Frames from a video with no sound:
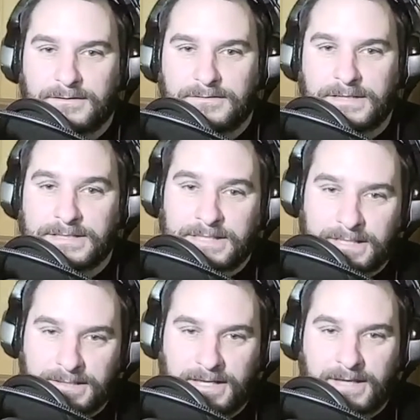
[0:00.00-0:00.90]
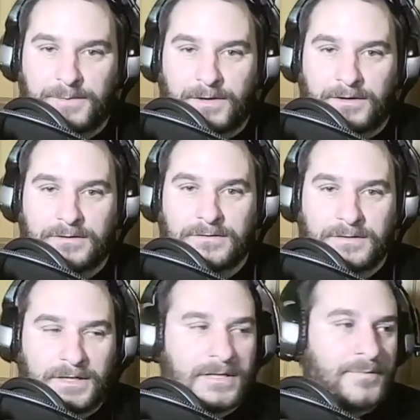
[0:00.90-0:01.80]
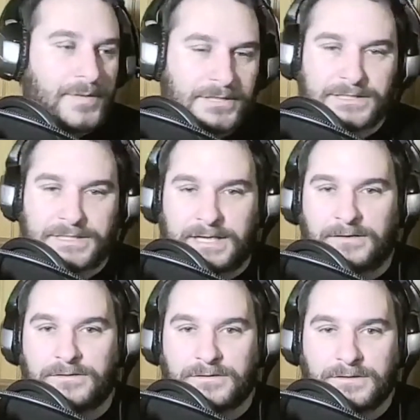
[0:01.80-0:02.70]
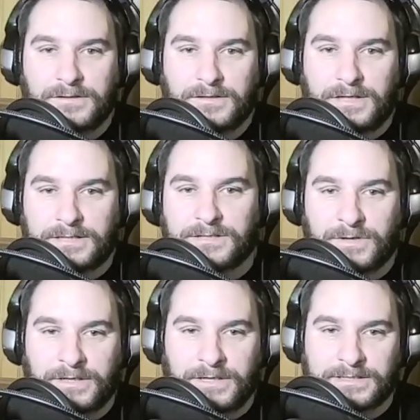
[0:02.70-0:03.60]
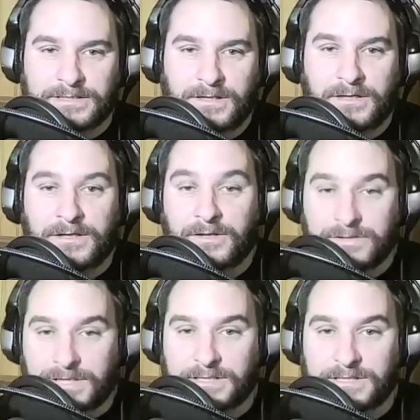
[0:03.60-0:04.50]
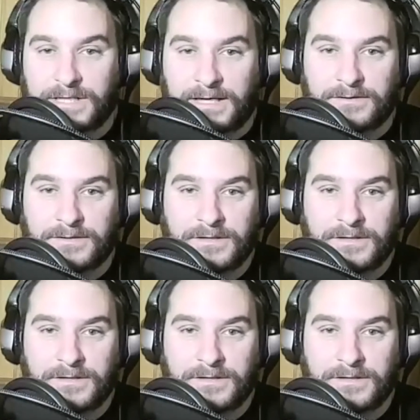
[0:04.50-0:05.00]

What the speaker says: that ball and they punch it down and scored another touchdown.